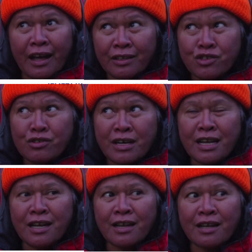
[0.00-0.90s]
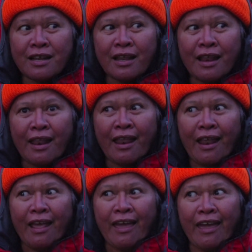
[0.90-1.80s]
natural,
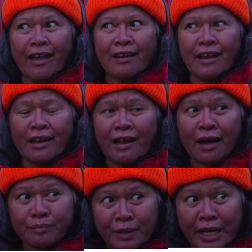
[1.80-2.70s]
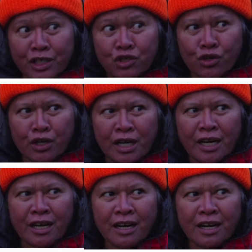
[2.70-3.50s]
and I love nature.